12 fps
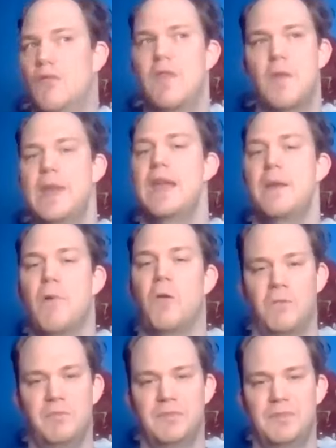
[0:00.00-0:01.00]
the
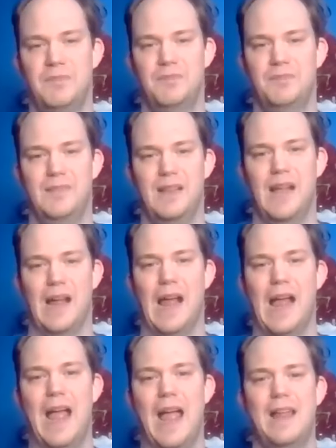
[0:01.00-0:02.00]
people. The people.
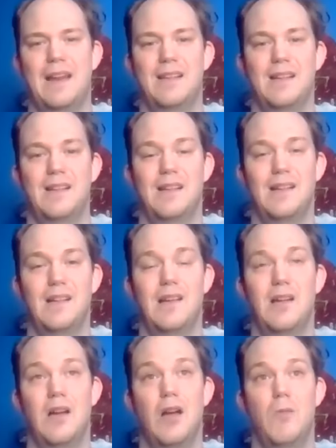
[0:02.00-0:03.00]
And
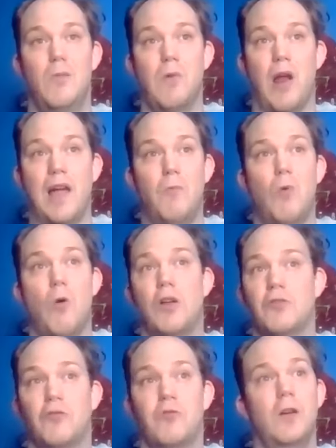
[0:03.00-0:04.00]
when I
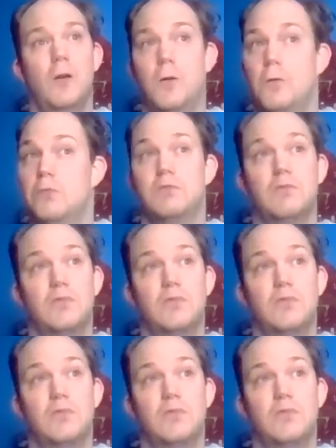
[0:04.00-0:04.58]
walk through